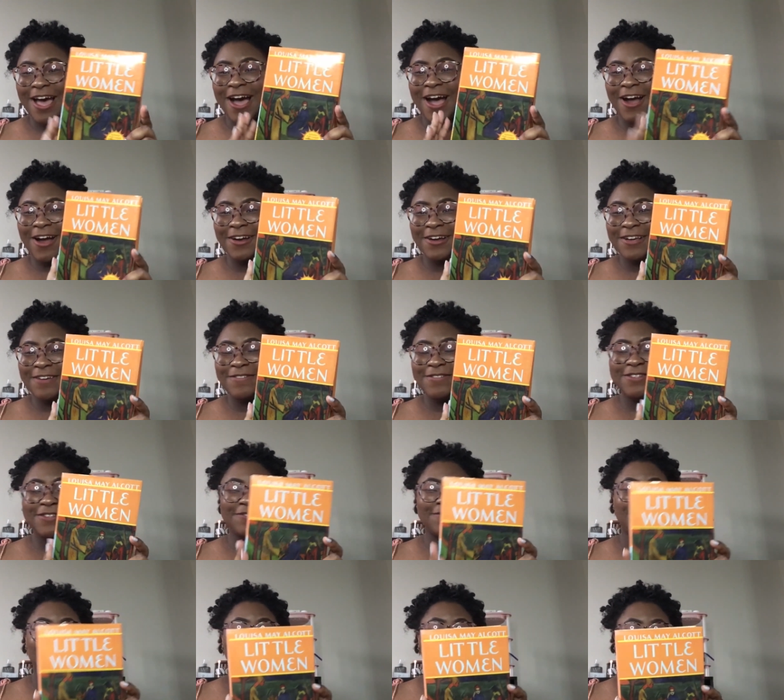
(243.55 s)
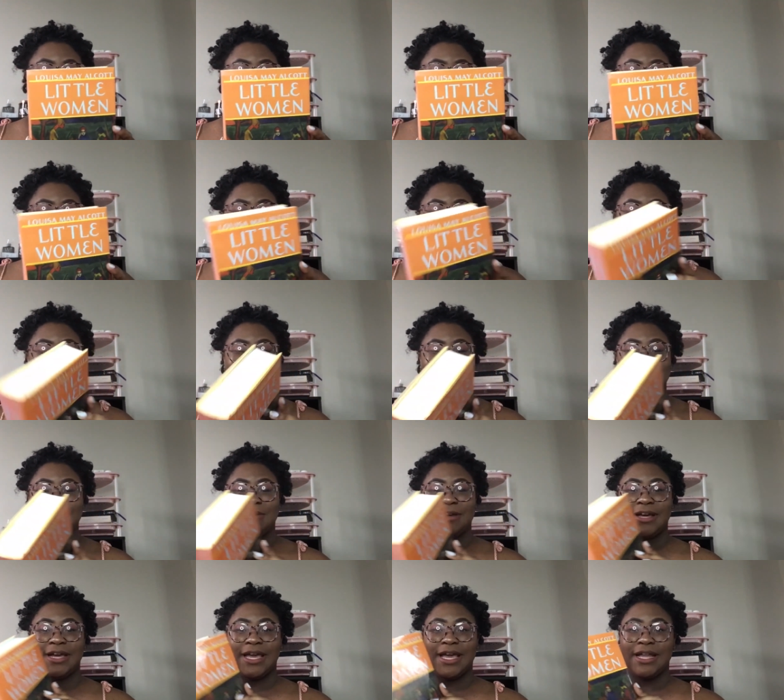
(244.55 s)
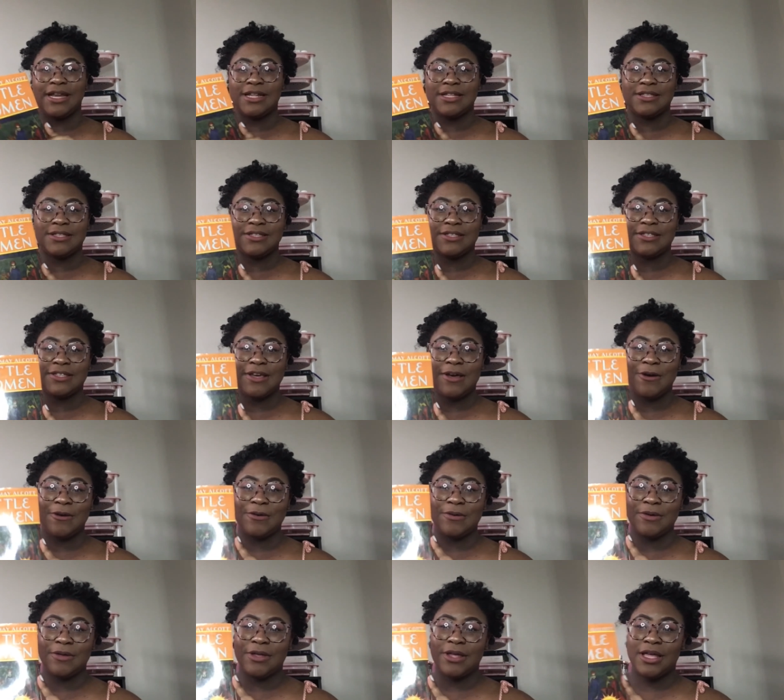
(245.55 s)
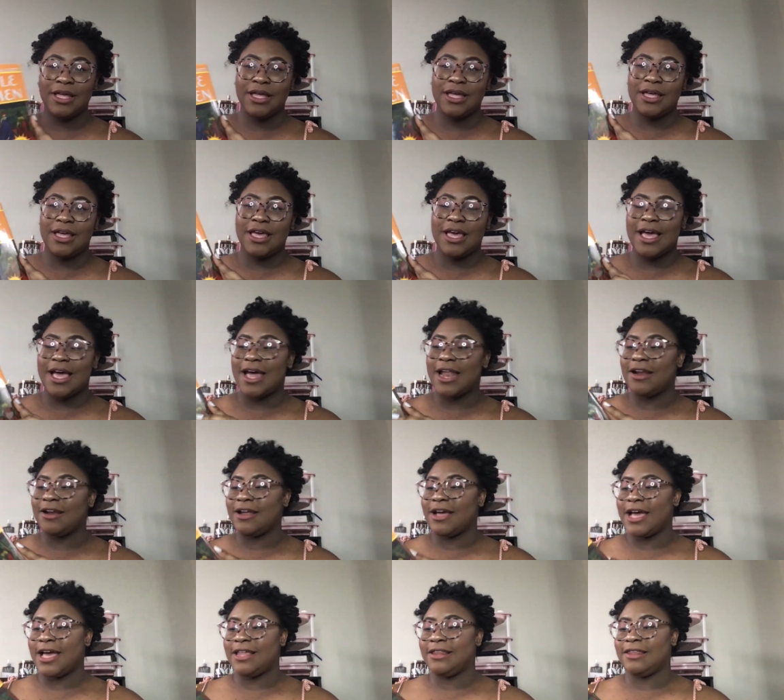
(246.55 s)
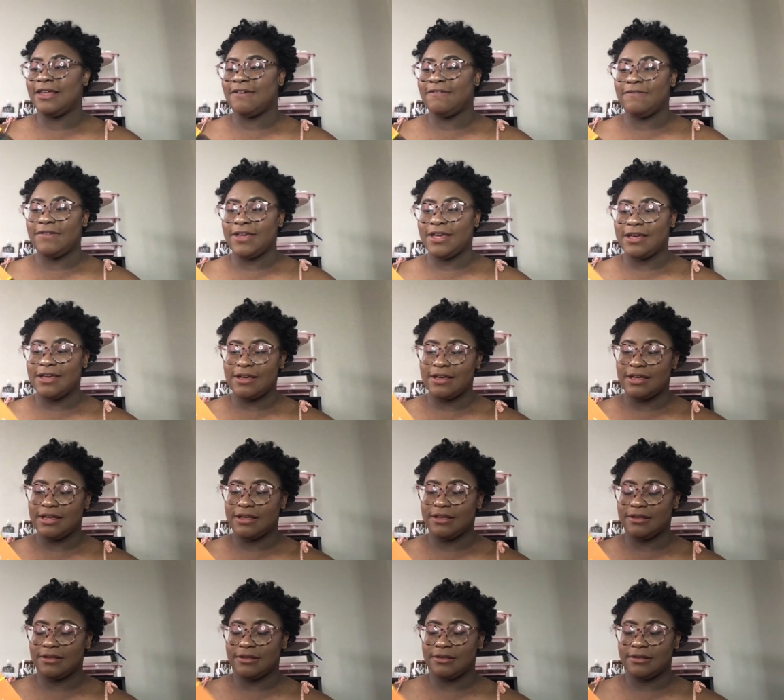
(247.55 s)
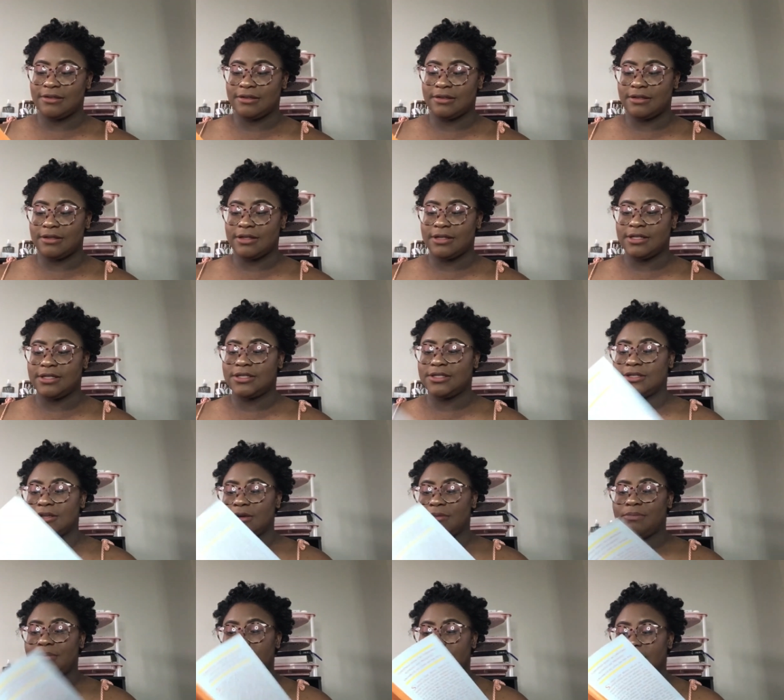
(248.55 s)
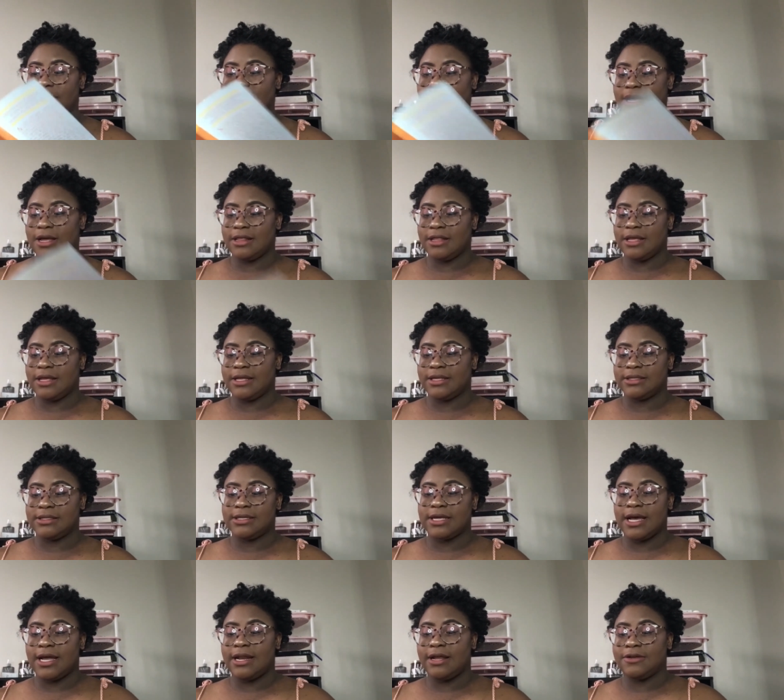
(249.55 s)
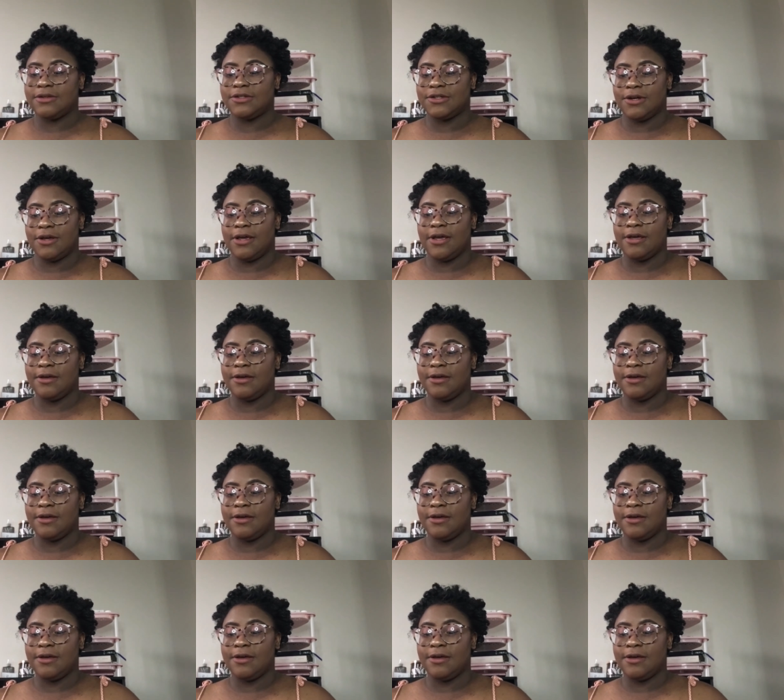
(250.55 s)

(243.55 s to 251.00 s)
Hardcovers are $1 at the library, and it's so, I don't know, I love it. It's so pretty on the inside. I'll show you.